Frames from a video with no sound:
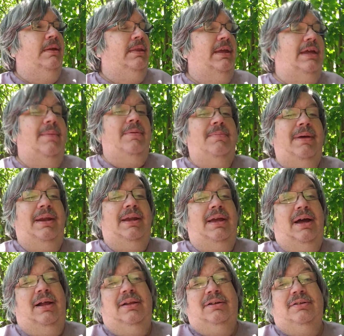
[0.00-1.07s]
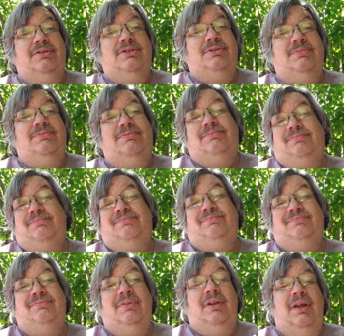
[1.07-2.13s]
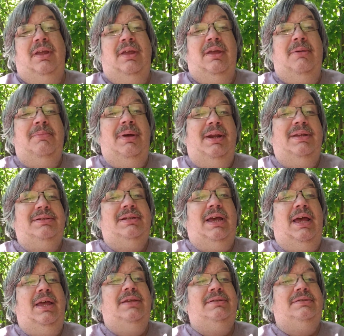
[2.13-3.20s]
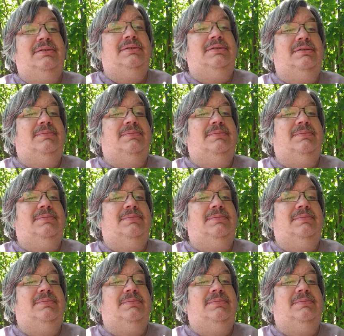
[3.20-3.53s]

they come in many colors, many sizes,